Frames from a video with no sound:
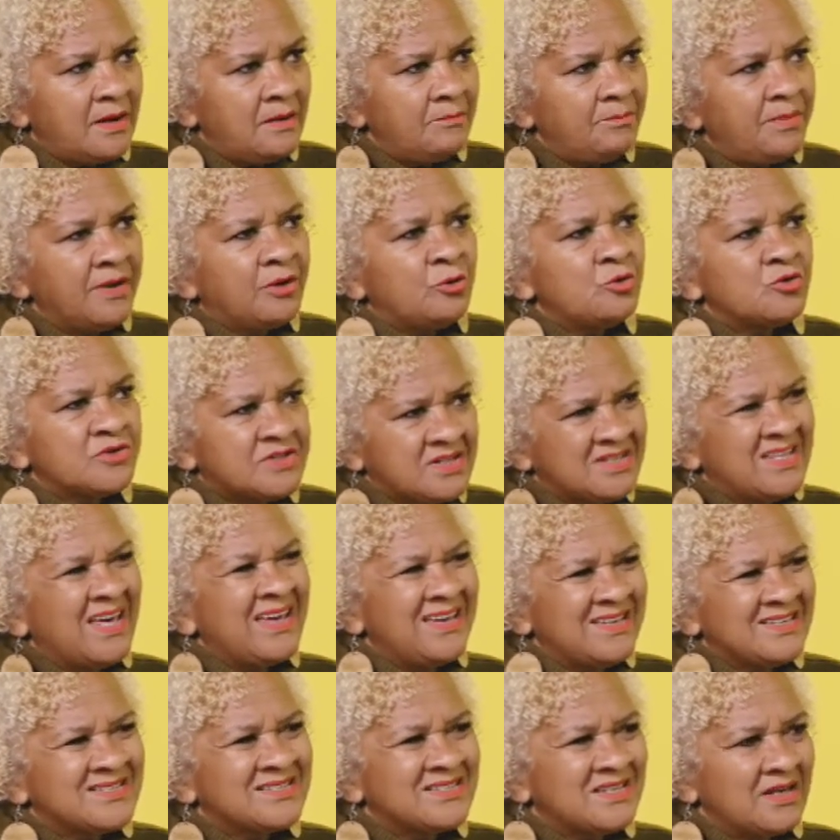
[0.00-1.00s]
because
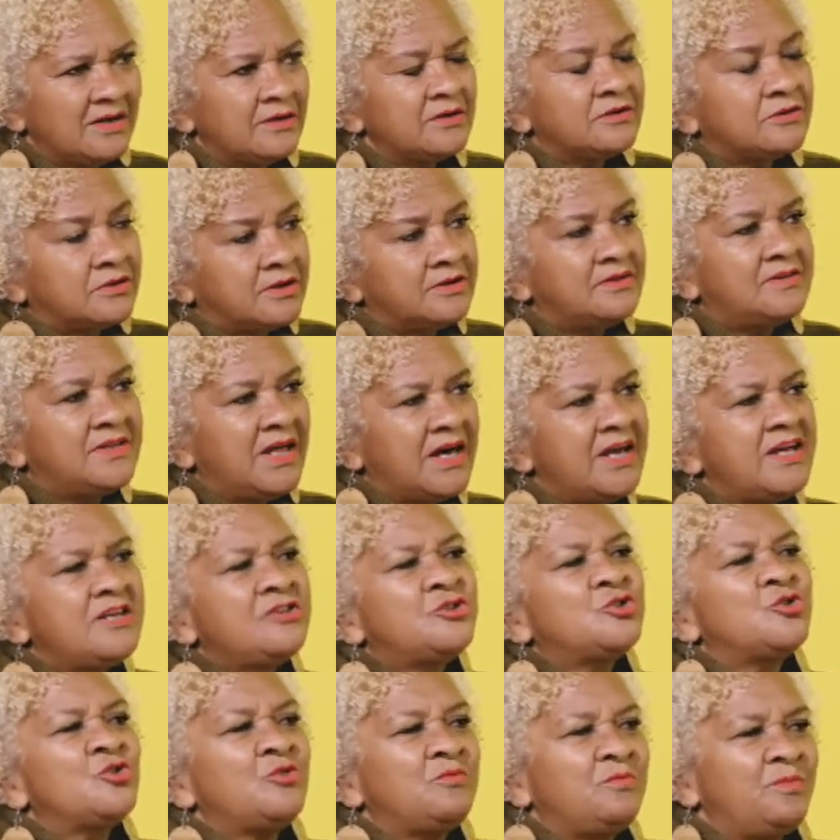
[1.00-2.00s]
they
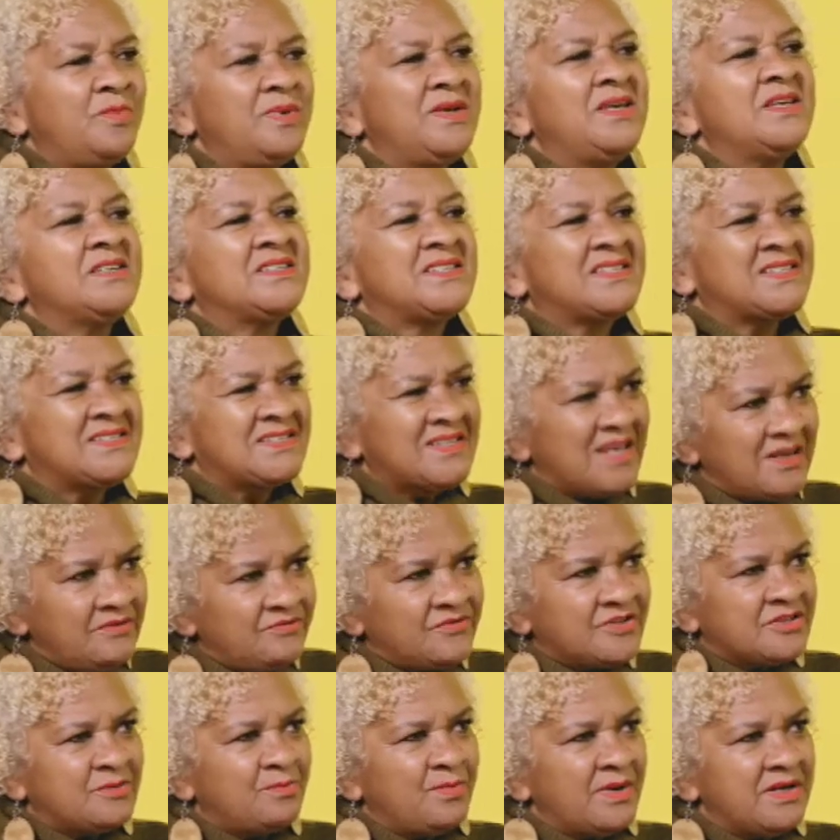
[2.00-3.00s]
should be a safe
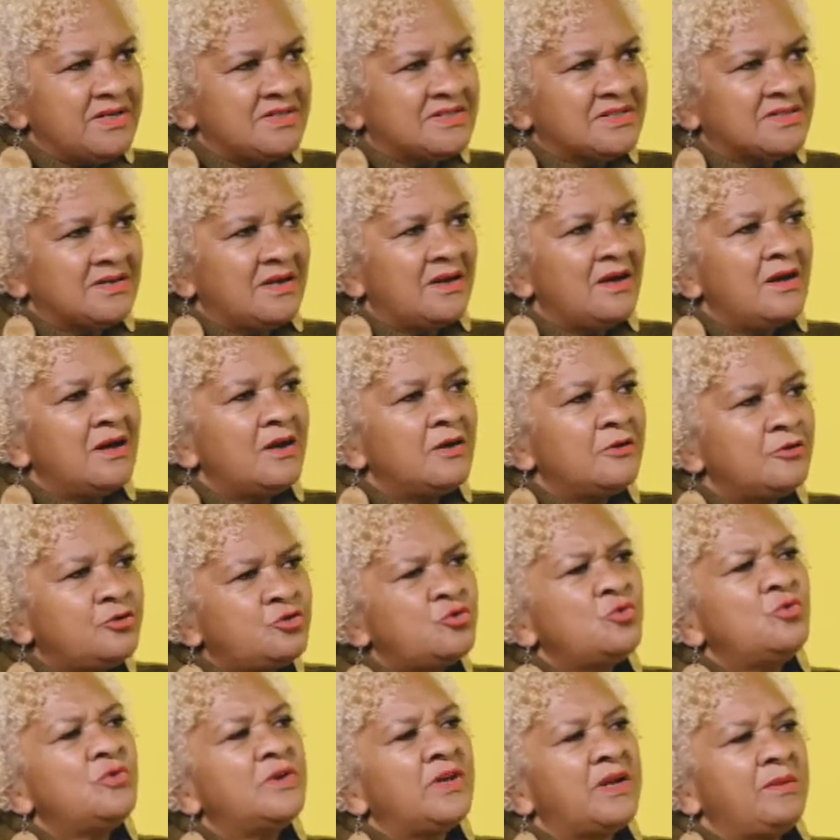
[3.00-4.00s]
space
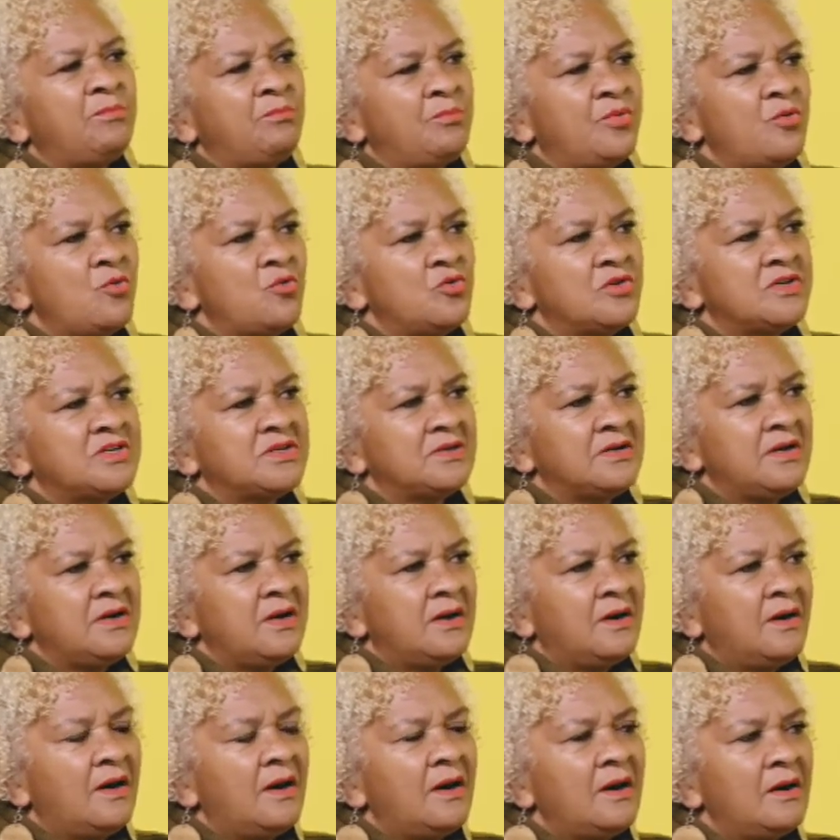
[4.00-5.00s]
to report
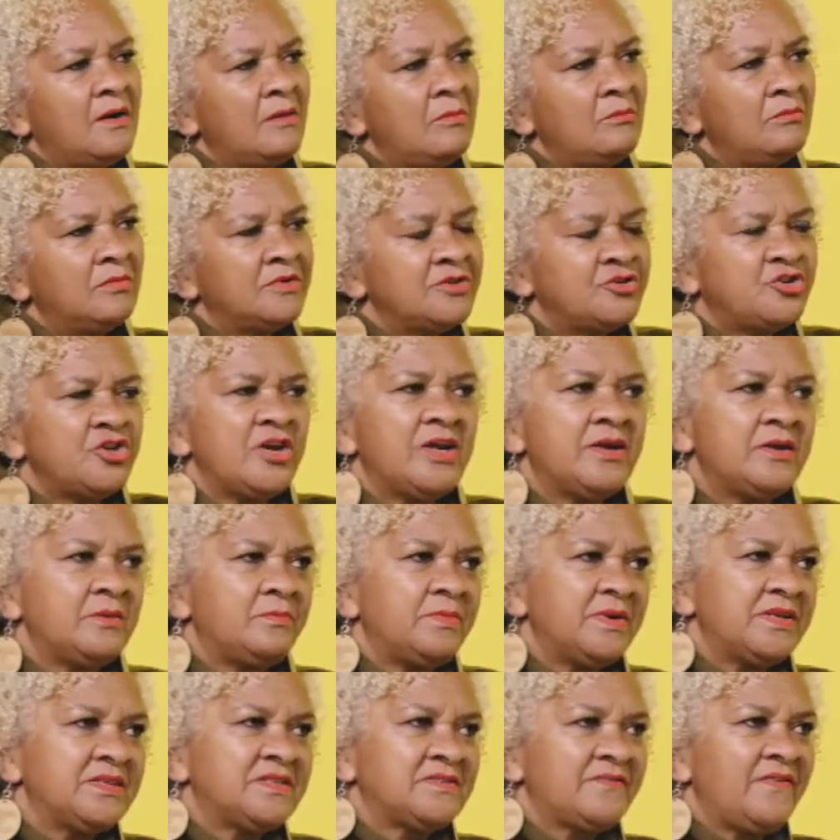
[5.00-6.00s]

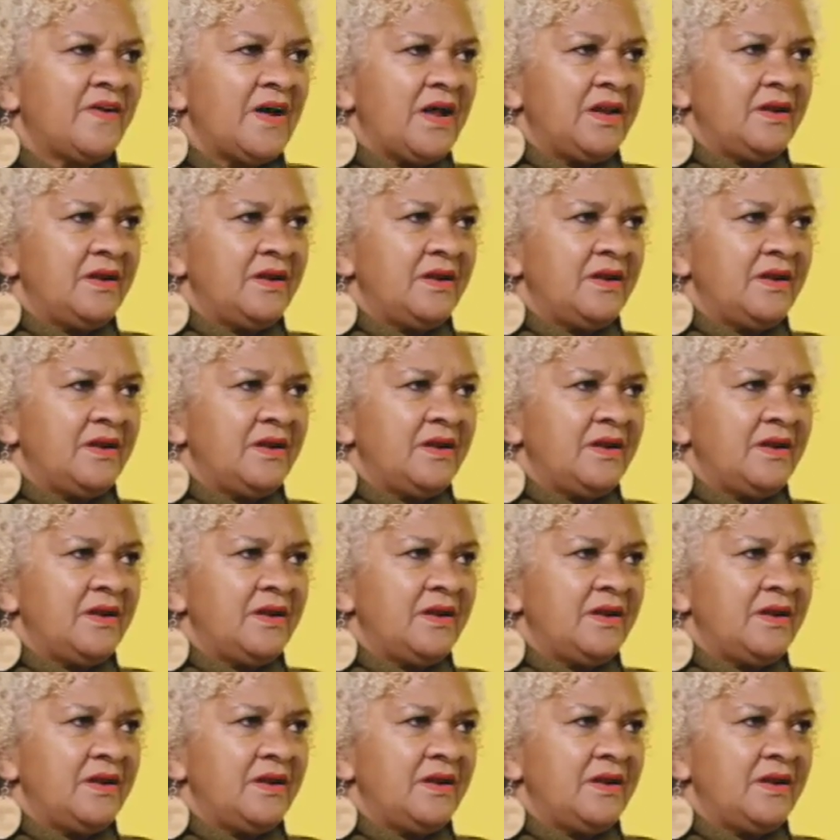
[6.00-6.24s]
gender-based violence.